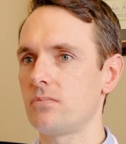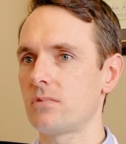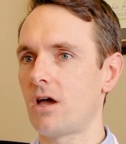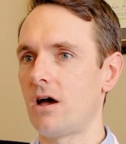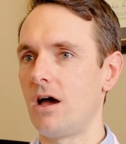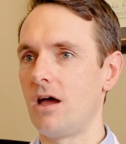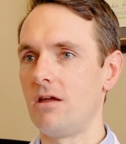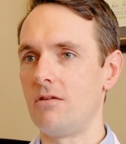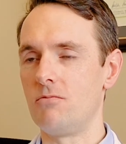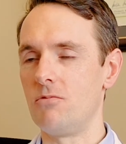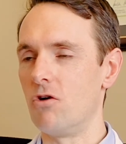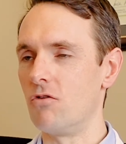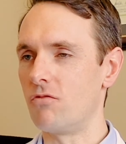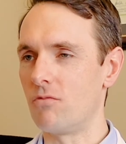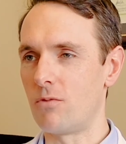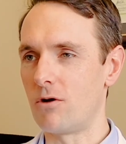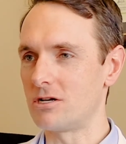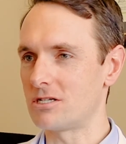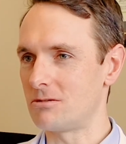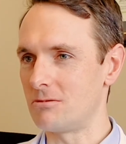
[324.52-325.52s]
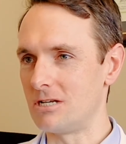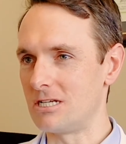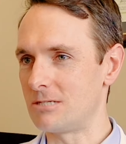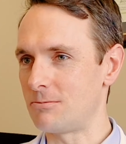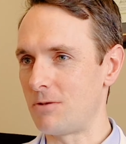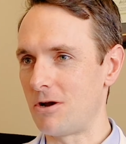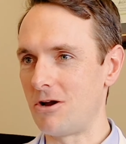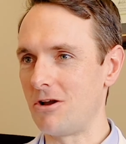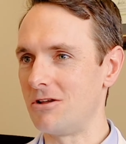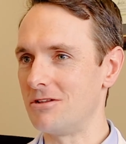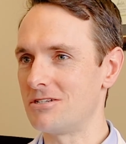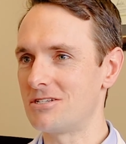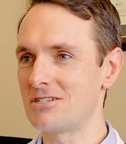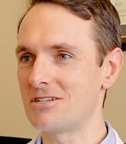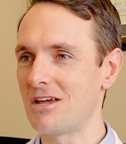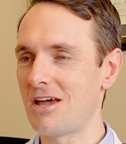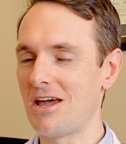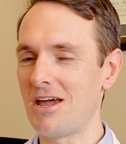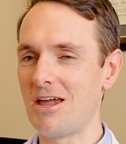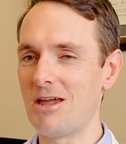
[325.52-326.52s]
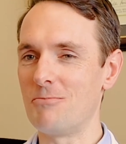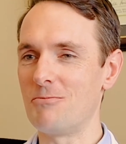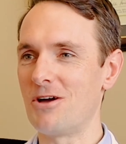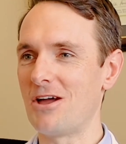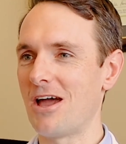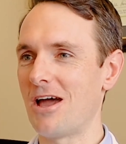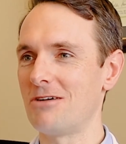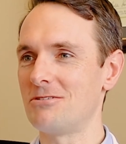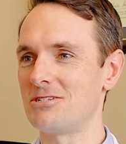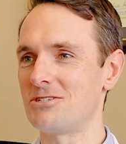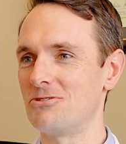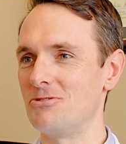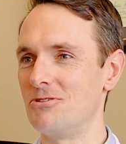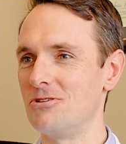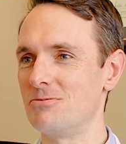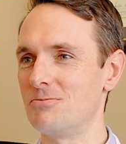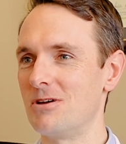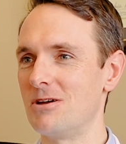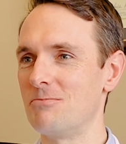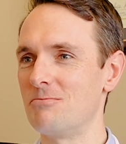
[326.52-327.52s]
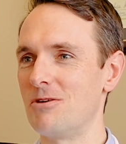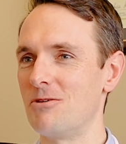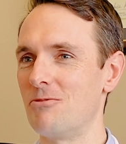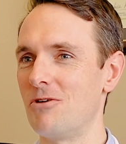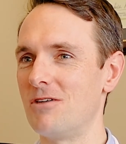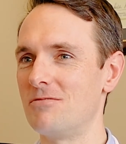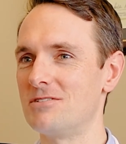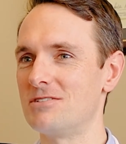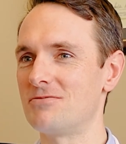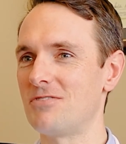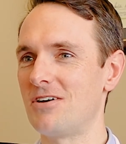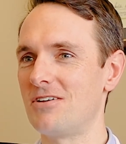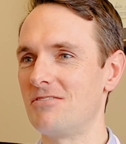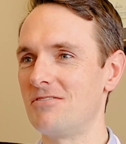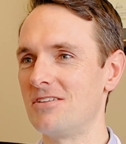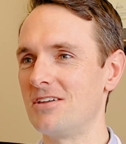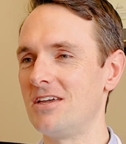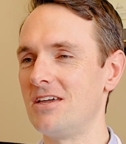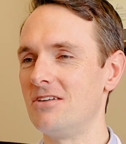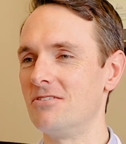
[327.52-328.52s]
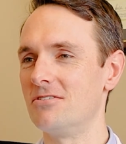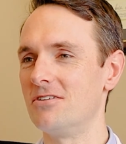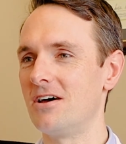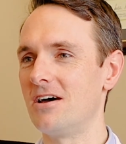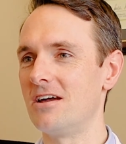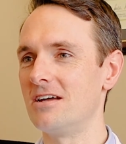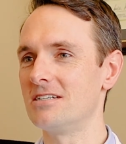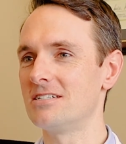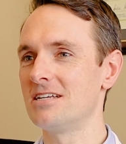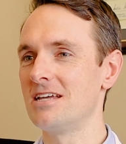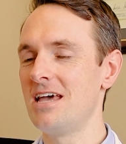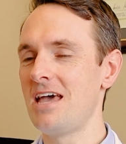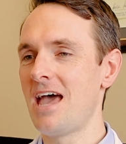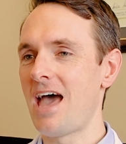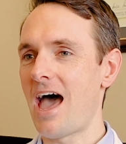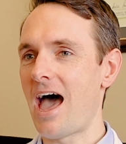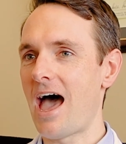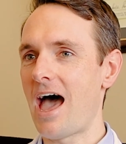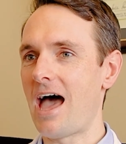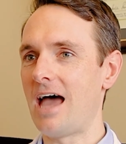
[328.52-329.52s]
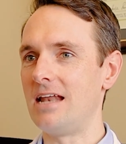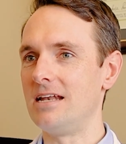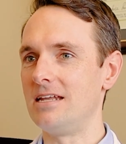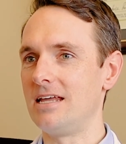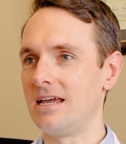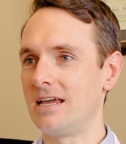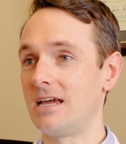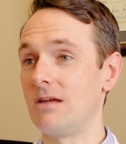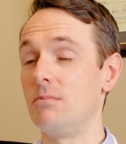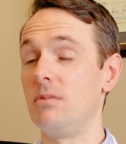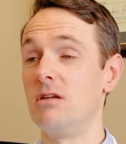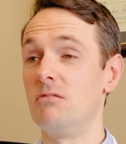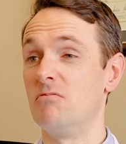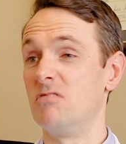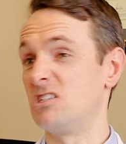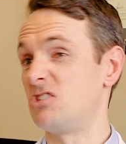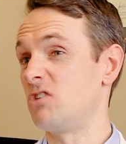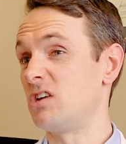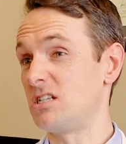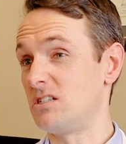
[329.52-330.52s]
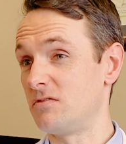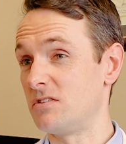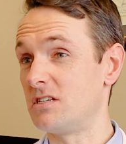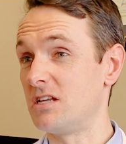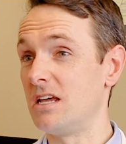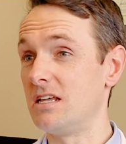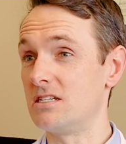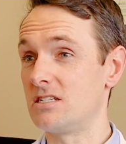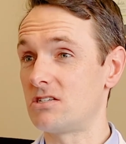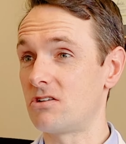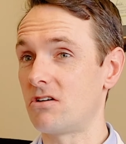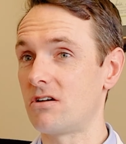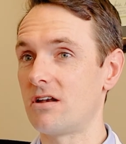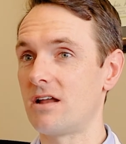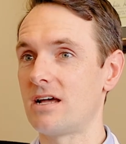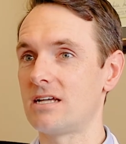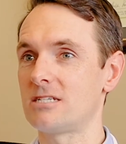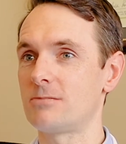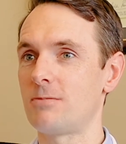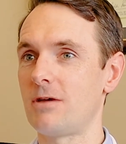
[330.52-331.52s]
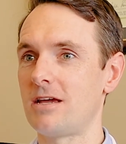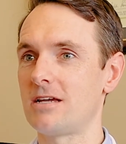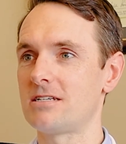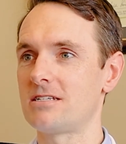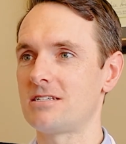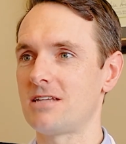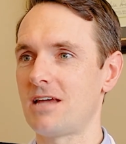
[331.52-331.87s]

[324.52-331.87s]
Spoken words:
I know from personal experience in my household, my wife is fond of the keto diet, and it can be restricted in certain aspects.